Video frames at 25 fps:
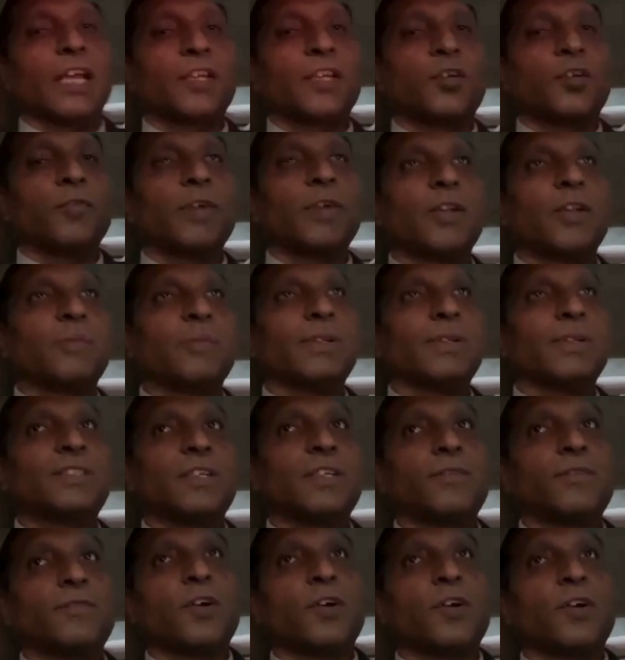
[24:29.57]
Thank you very
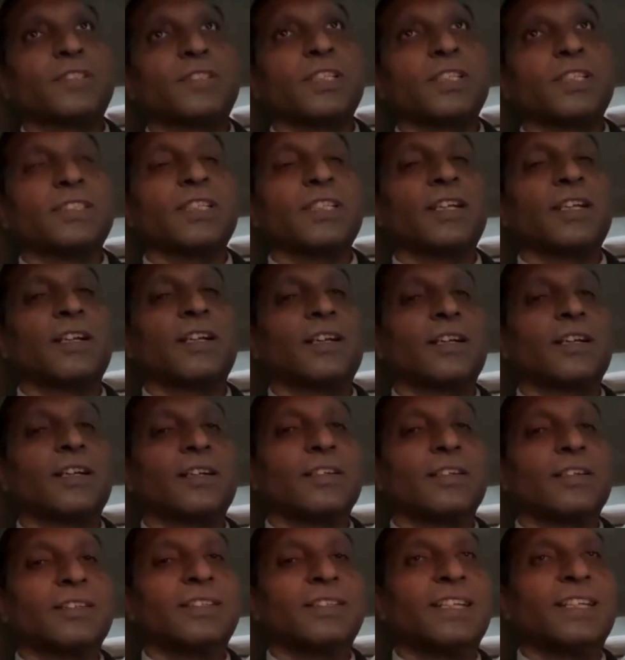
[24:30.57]
much, sir, for such a
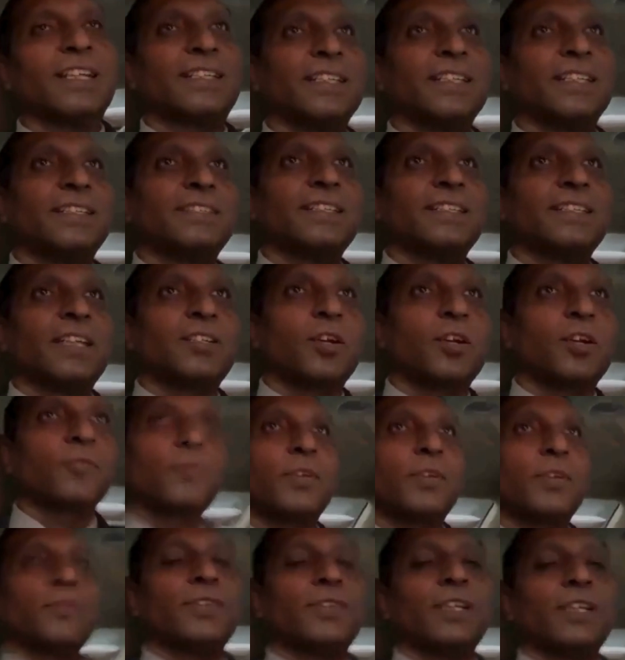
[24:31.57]
great insight
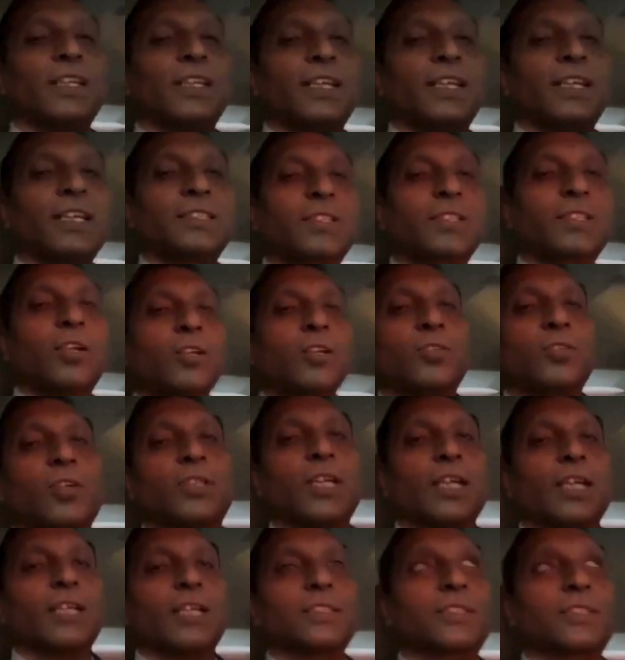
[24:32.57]
of 15 case laws
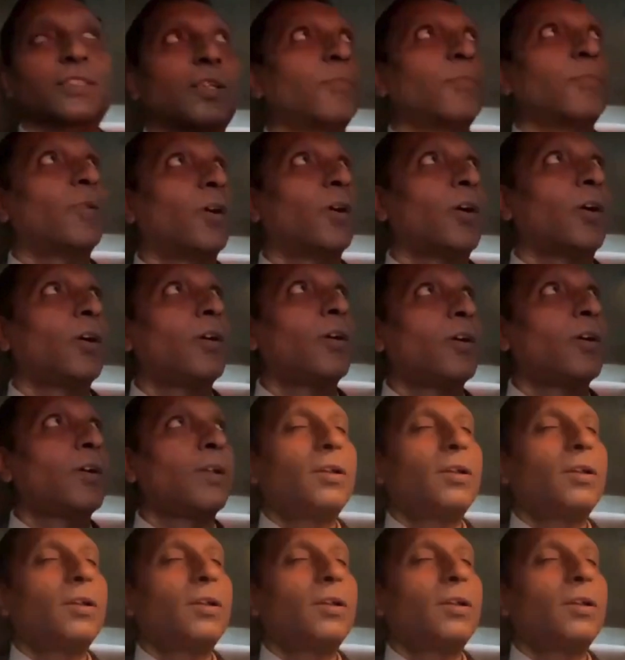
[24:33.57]
on the custom law.